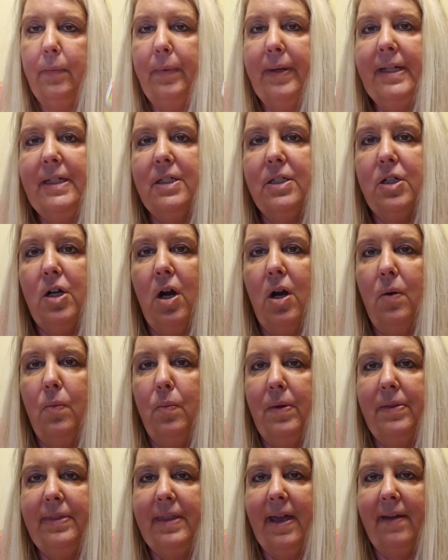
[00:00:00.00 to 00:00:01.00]
we start
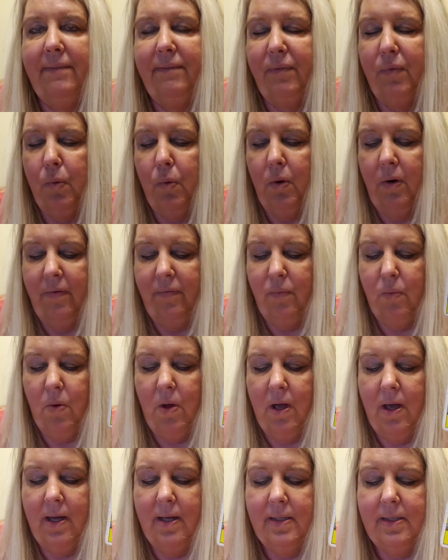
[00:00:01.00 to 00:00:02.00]
with that Four of
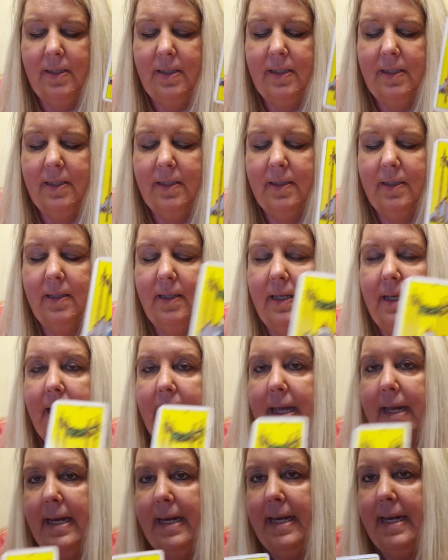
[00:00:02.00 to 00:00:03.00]
Wands
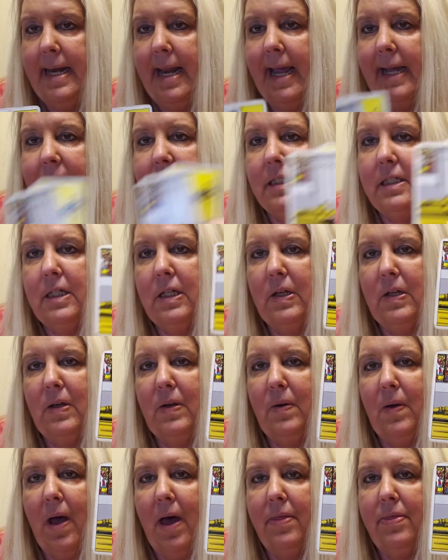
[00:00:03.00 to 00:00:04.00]
next
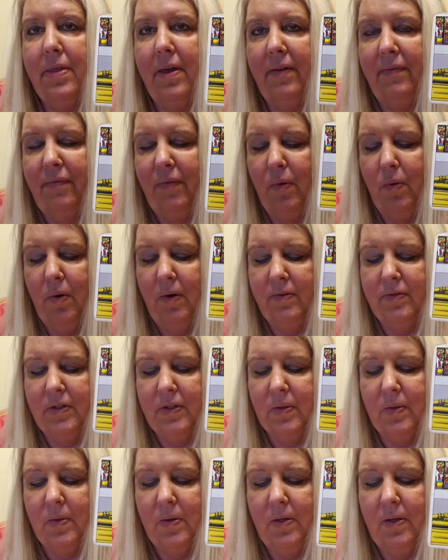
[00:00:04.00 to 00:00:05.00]
to the Four of
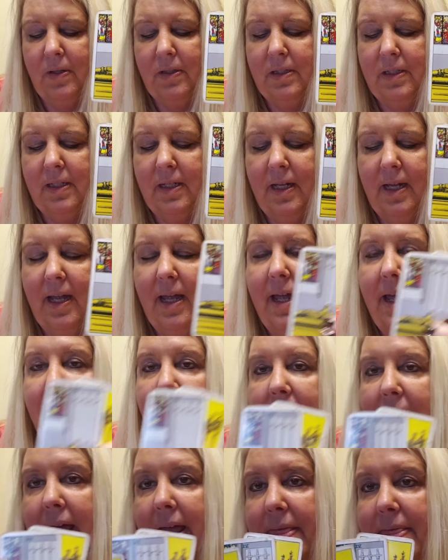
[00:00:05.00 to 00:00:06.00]
Swords,
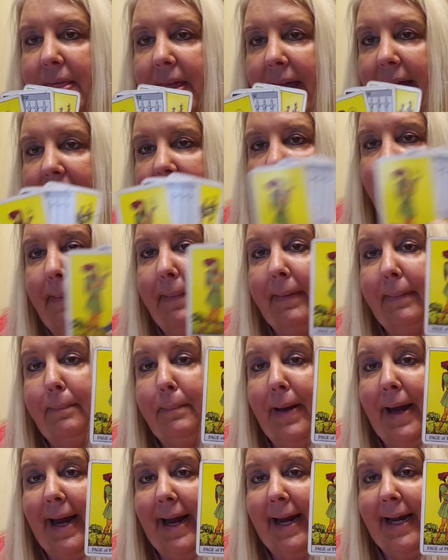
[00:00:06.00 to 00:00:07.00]
that
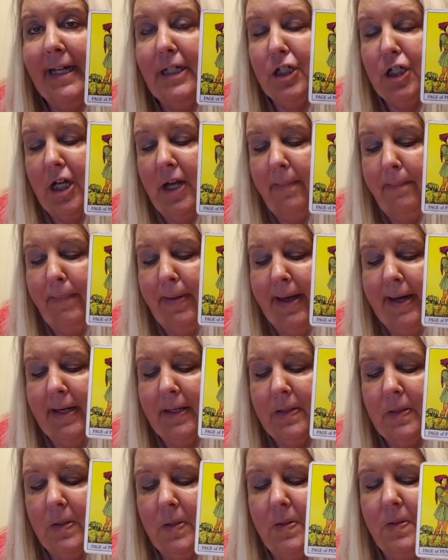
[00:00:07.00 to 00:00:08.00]
Page of
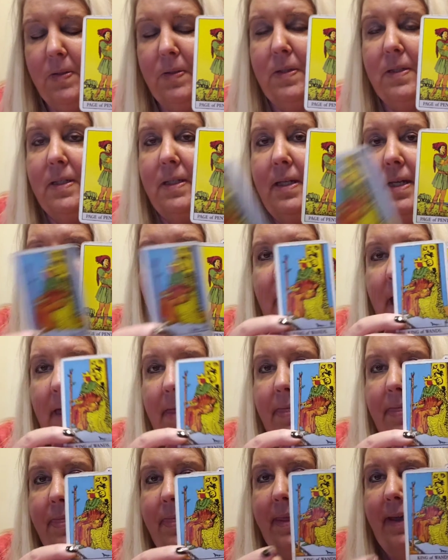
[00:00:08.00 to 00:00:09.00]
Pentacles,
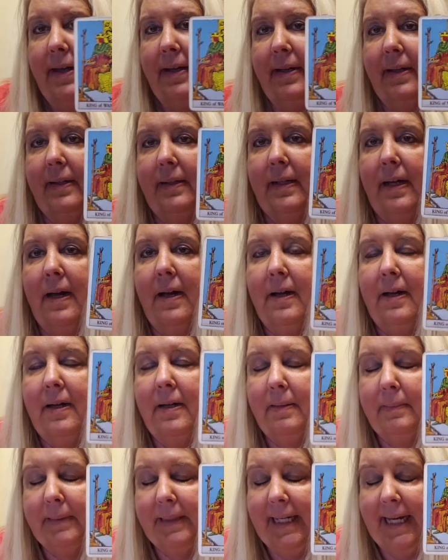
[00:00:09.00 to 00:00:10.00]

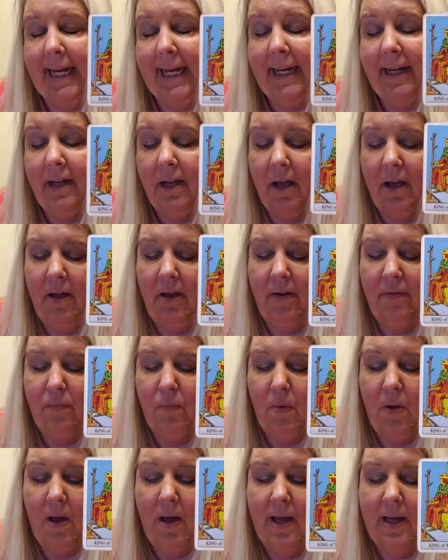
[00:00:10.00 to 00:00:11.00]
the King of
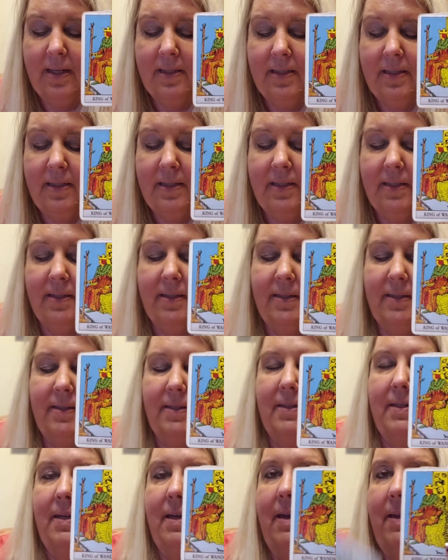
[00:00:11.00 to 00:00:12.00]
Wands,
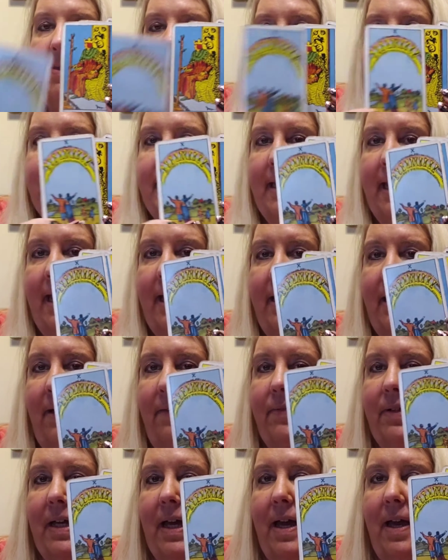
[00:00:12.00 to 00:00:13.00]
the Ten
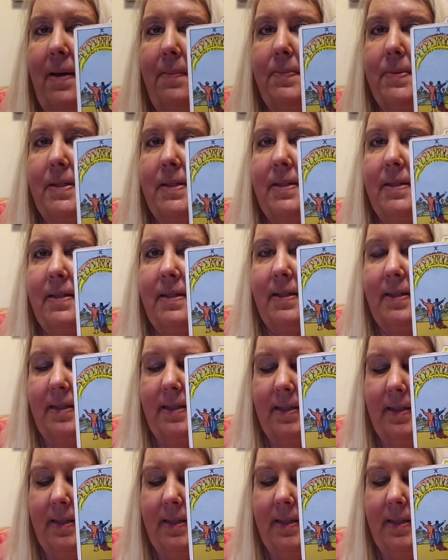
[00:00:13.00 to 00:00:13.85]
of Cups,